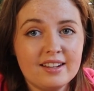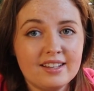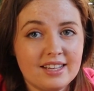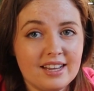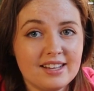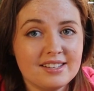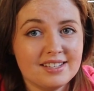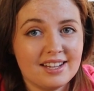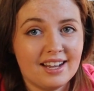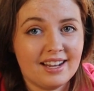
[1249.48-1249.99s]

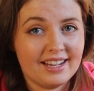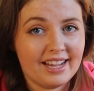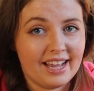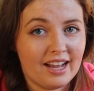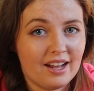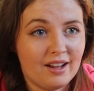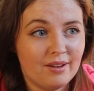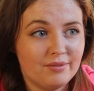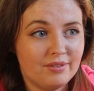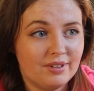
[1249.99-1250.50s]
Yes, I
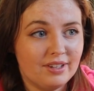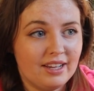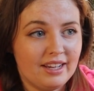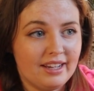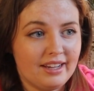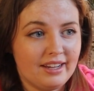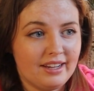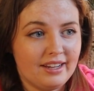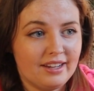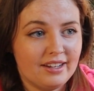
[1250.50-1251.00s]
have
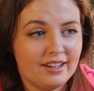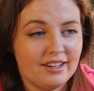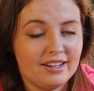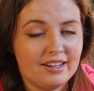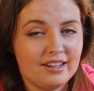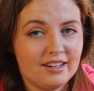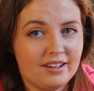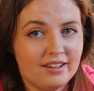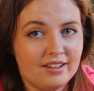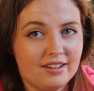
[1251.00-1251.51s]
a
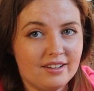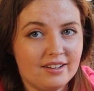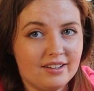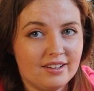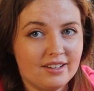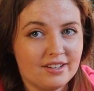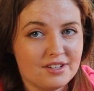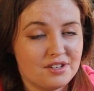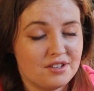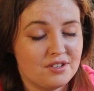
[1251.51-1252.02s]

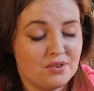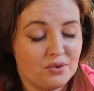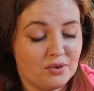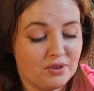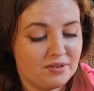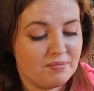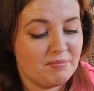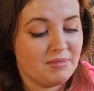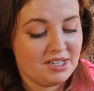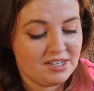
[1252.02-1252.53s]

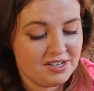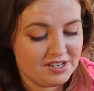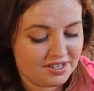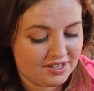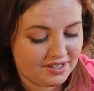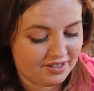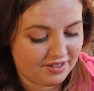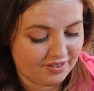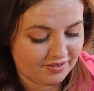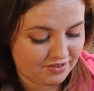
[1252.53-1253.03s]

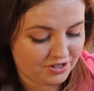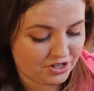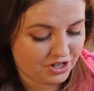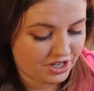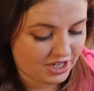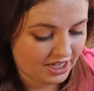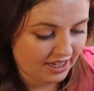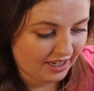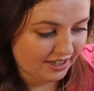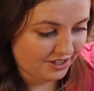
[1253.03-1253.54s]
assortment of
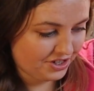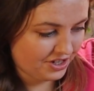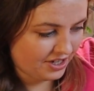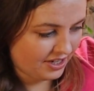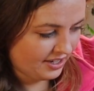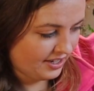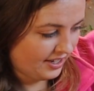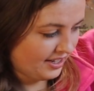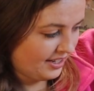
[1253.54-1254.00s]
sticks